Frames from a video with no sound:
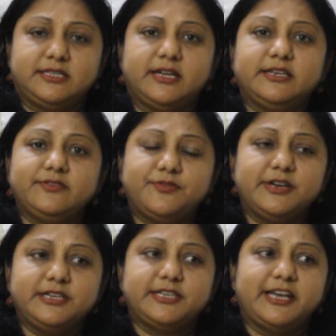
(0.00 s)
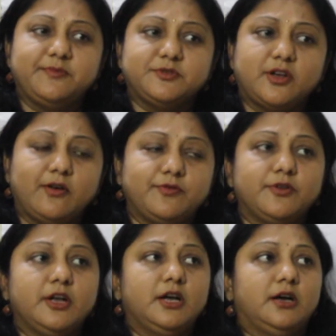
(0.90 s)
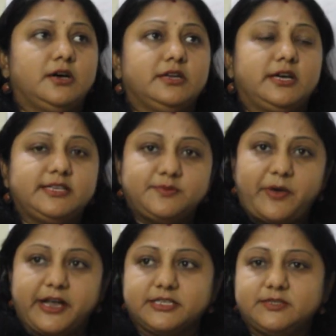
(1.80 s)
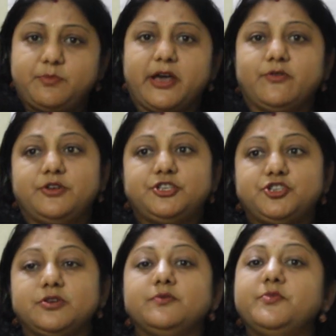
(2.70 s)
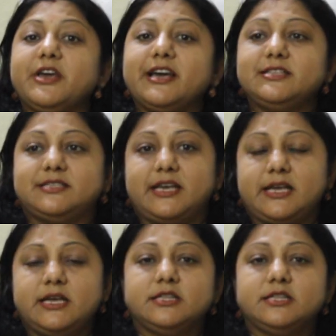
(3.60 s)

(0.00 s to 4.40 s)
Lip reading: There are different types of aspects by which we can say